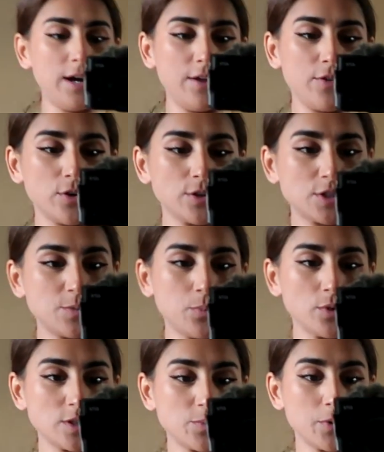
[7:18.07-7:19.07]
the other
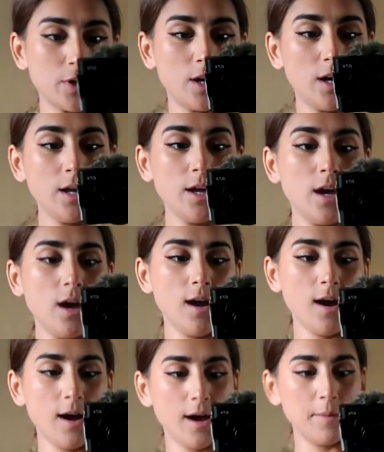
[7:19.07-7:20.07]
sports bra.
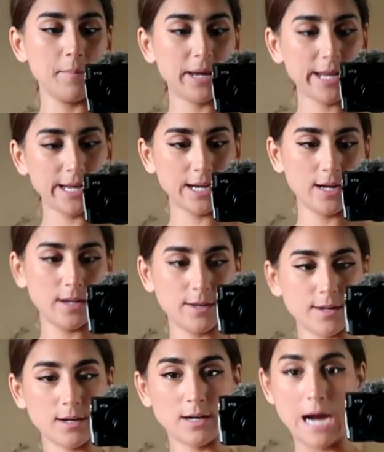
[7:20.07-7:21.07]
Um,
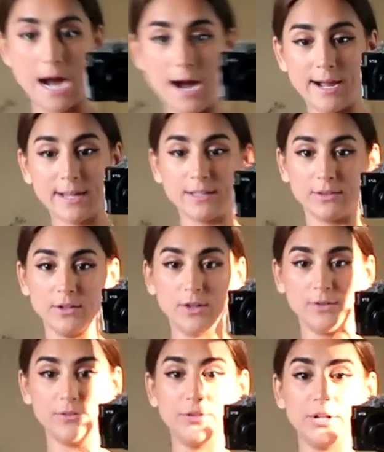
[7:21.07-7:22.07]
and I
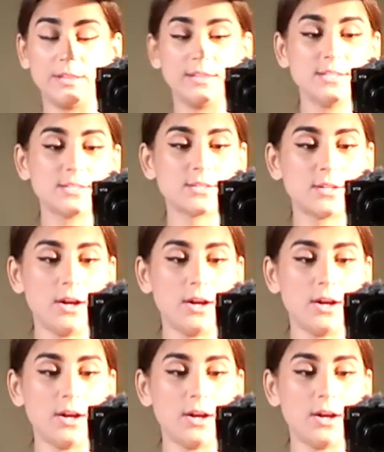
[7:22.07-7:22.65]
love this